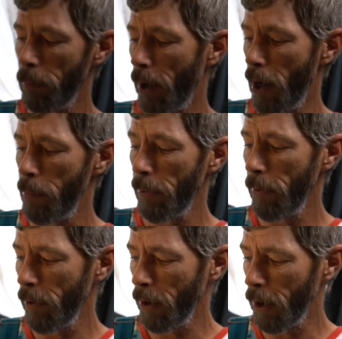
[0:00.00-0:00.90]
pop,
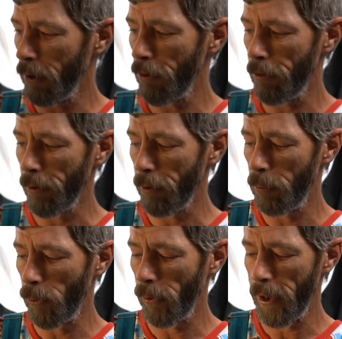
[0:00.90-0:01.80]
give us a little
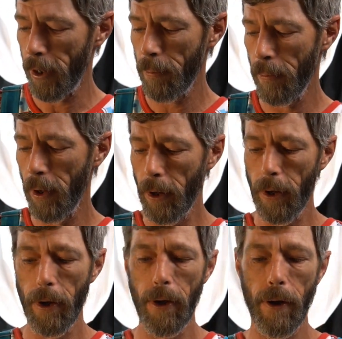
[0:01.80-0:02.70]
more there.
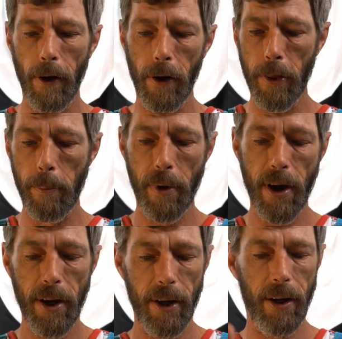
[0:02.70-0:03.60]
On the back,